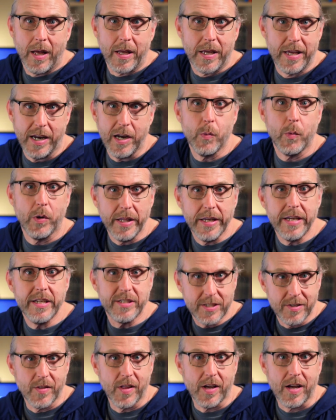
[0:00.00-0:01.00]
getting
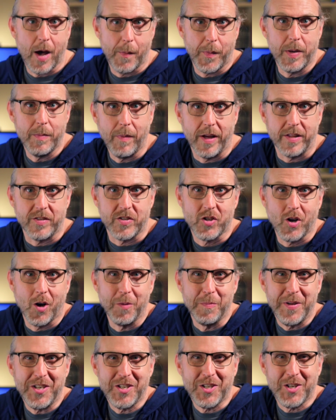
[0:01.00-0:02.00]
released in the coming months,
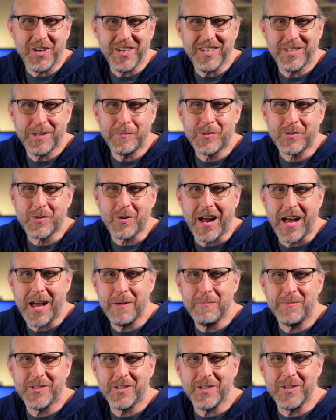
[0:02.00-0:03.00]
so be sure to
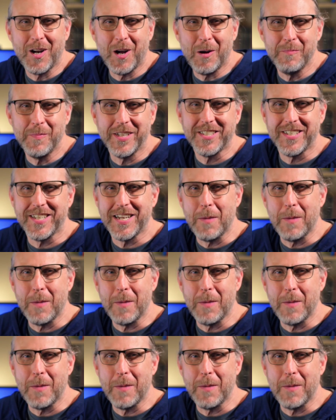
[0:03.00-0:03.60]
subscribe so you don't miss an